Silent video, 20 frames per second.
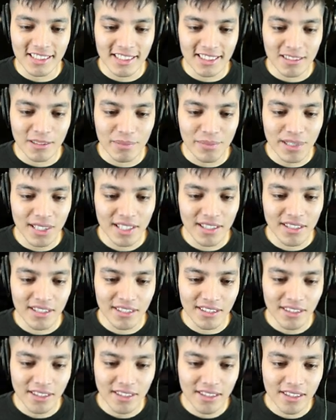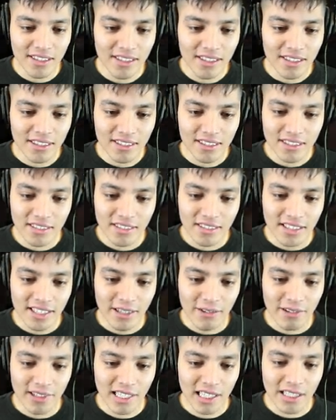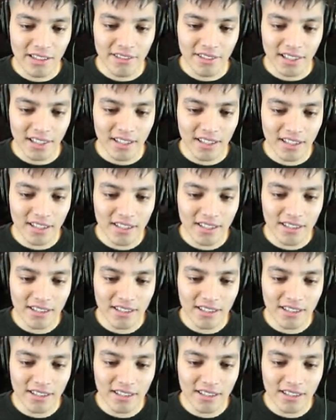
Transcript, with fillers: disappeared. Okay, whatever.